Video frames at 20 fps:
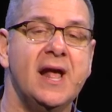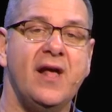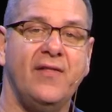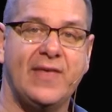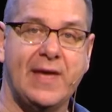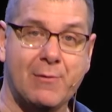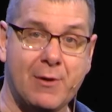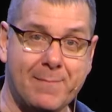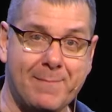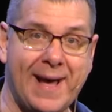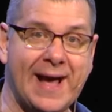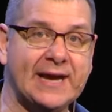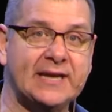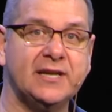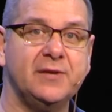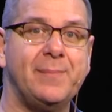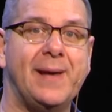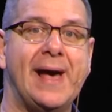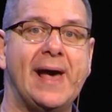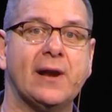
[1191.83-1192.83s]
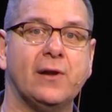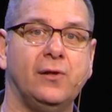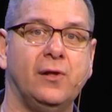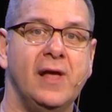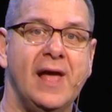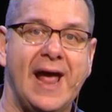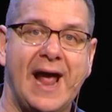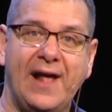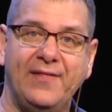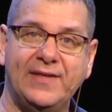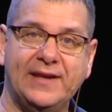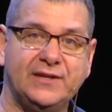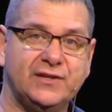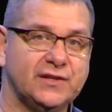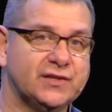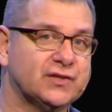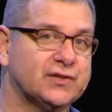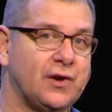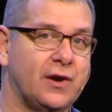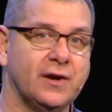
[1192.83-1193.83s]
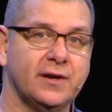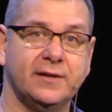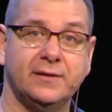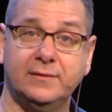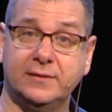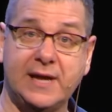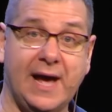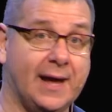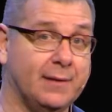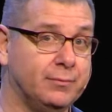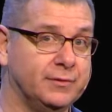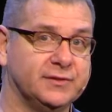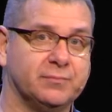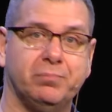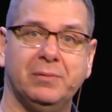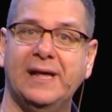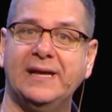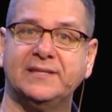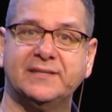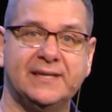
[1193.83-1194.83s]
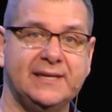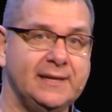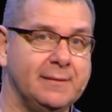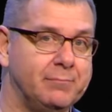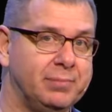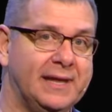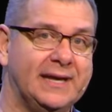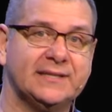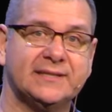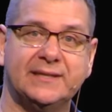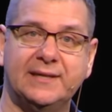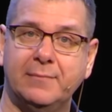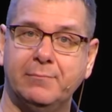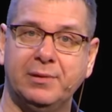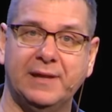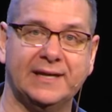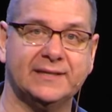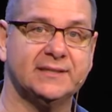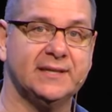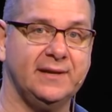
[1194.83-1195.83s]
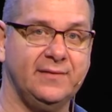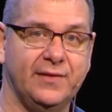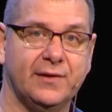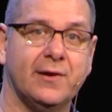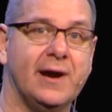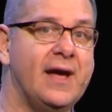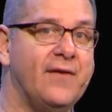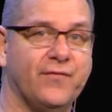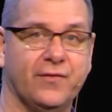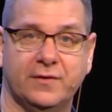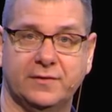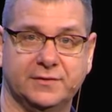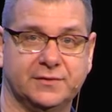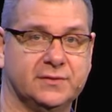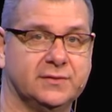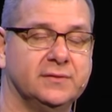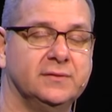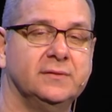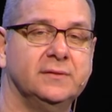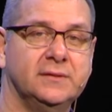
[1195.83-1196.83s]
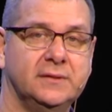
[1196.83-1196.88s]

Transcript: they went back into battle, and they just started, God was blessing and blessing and blessing their efforts.